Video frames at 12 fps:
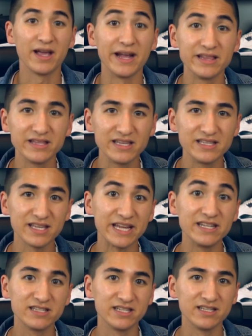and these
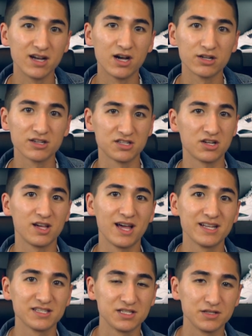$18
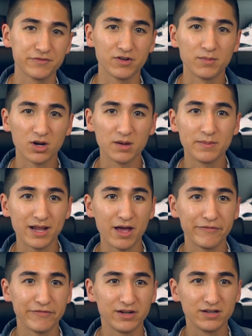sunglasses from Urban
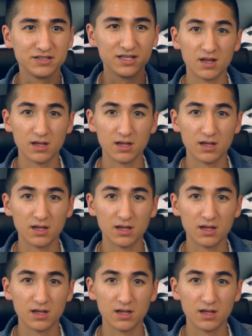Outfitters.